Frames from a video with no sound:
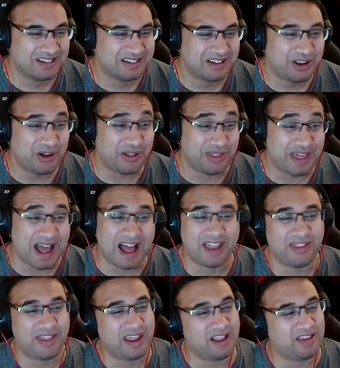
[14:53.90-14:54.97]
Look at
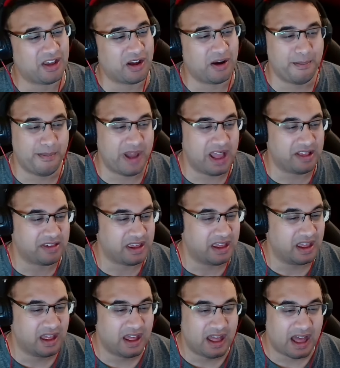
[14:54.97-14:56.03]
that, this is amazing.
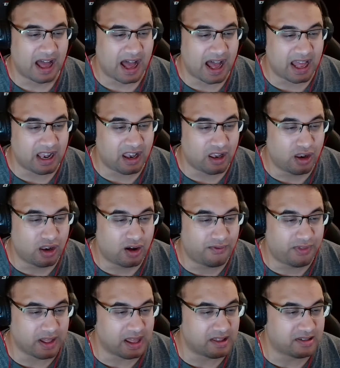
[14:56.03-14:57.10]
I love
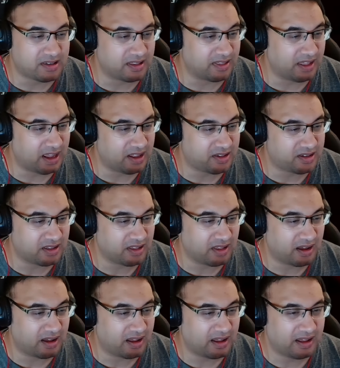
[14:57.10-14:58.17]
this, this,
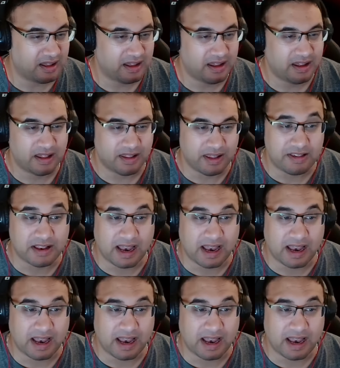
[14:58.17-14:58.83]
this